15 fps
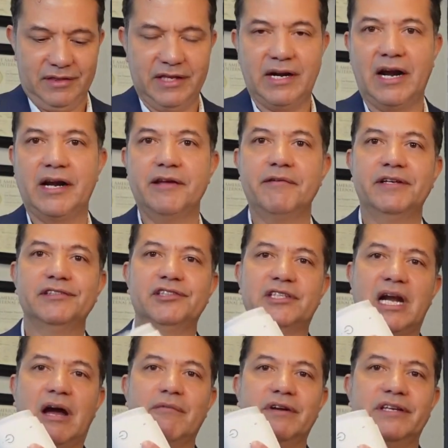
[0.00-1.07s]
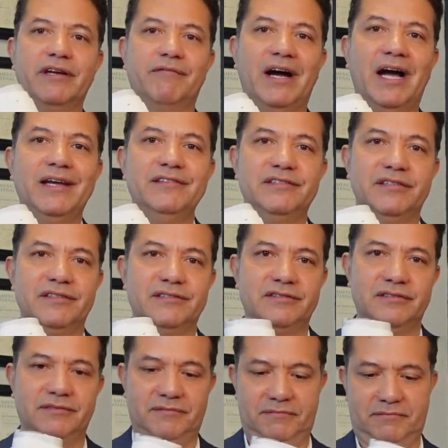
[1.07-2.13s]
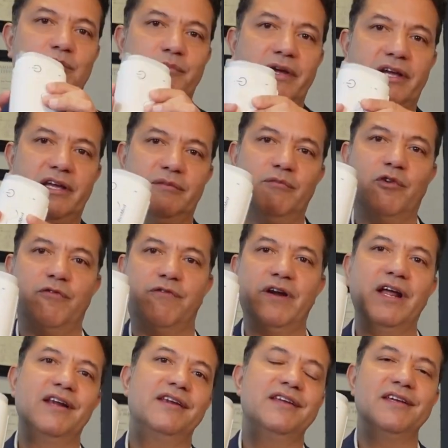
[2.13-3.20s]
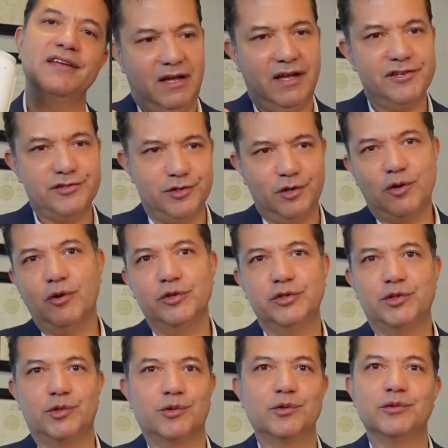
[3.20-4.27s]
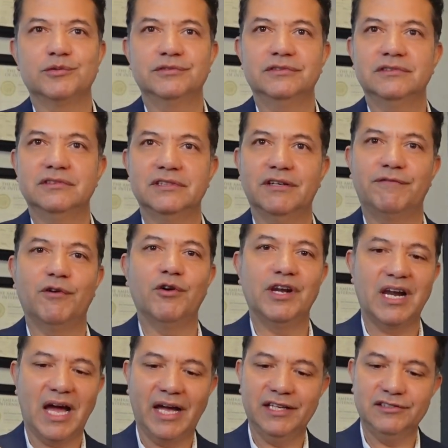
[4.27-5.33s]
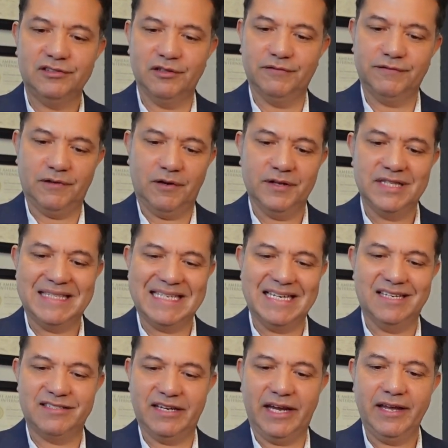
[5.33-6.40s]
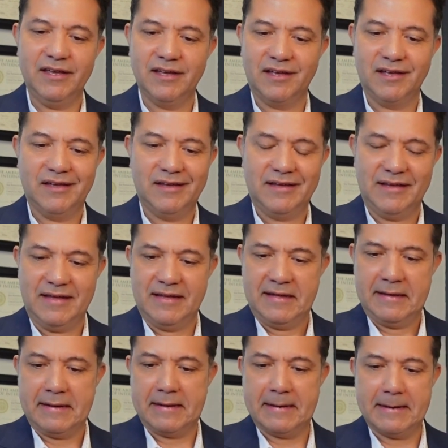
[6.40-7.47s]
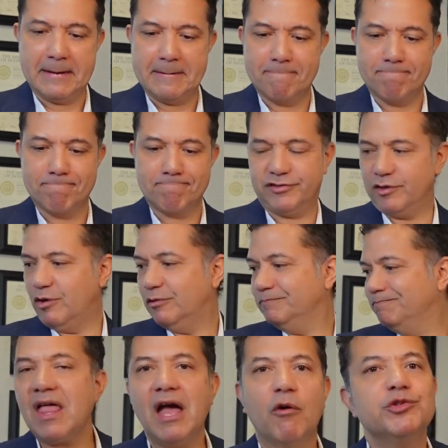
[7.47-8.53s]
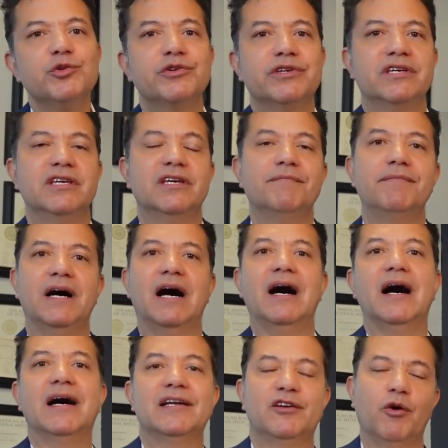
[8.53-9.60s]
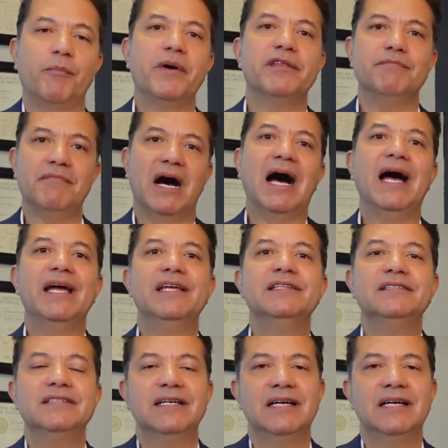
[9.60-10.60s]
There are even travel devices to make it more friendly as you go through the phone lines of uh, T S A. Um, so I want to keep uh, an open mind.